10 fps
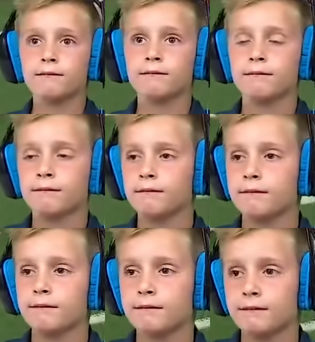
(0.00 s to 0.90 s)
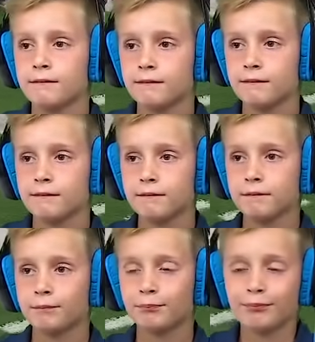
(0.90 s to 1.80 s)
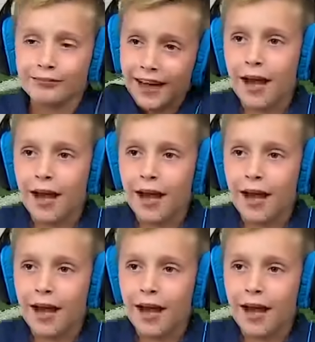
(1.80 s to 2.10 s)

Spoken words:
[no speech]